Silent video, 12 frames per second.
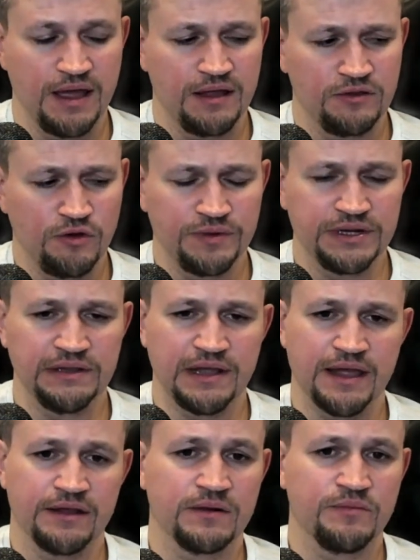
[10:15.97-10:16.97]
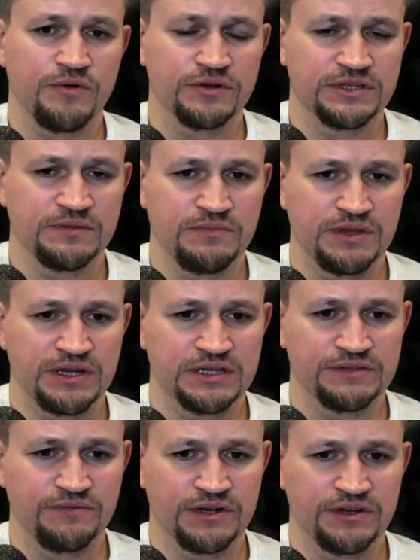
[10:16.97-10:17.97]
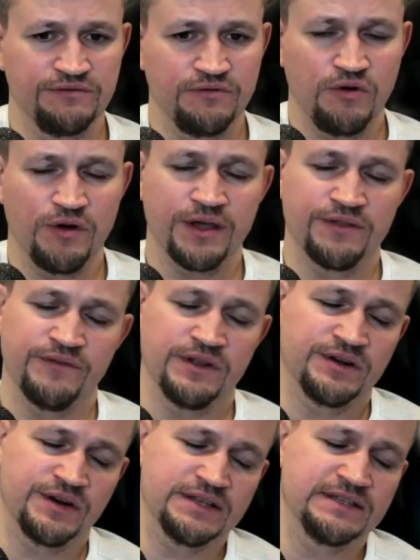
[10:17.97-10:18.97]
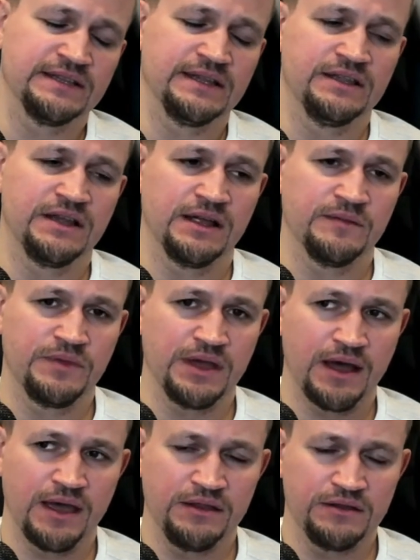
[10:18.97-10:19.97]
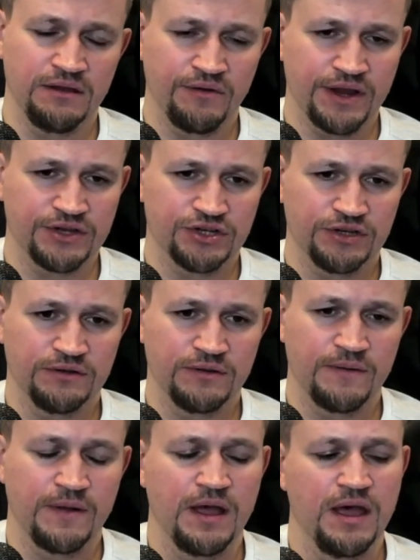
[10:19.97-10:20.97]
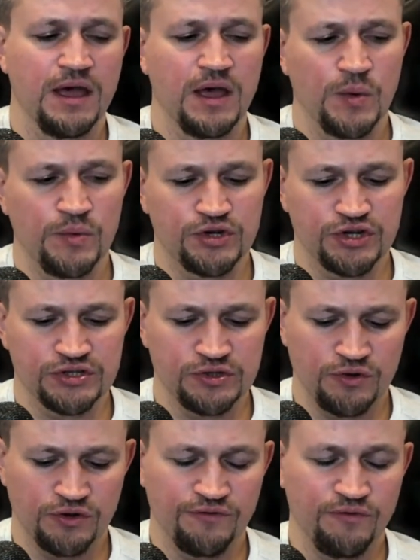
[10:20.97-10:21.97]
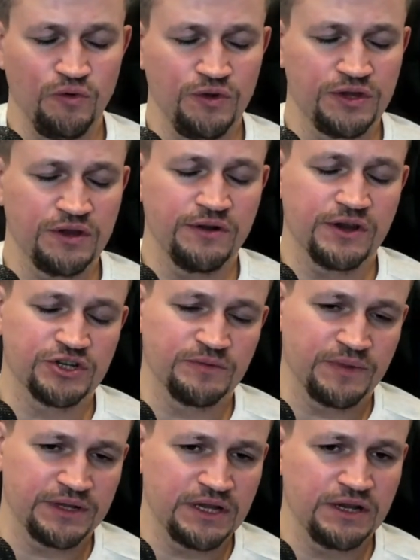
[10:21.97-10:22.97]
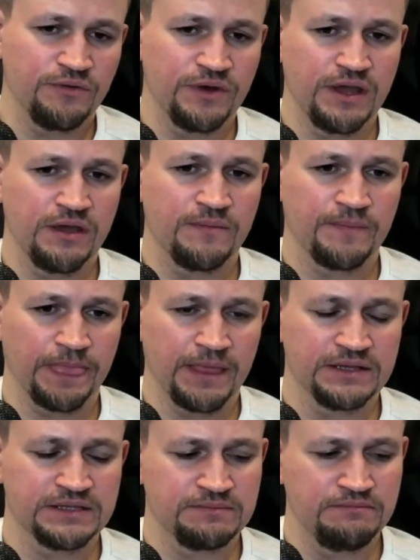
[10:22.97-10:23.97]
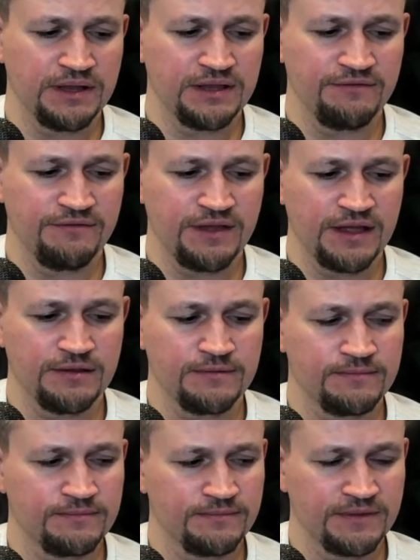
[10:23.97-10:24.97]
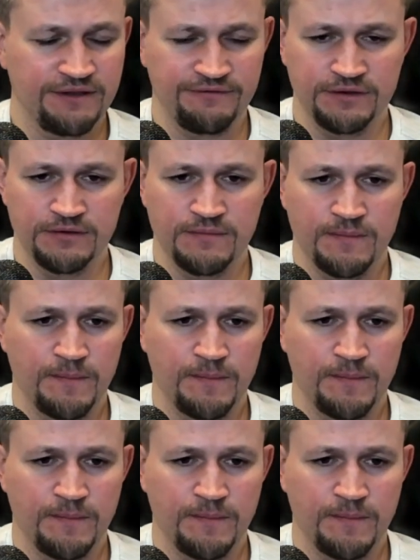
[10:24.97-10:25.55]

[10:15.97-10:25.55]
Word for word: Nobody likes reports in Bitrix twenty-four, and when recently done B I integration, which is not full integration, but anyway, it's better than nothing.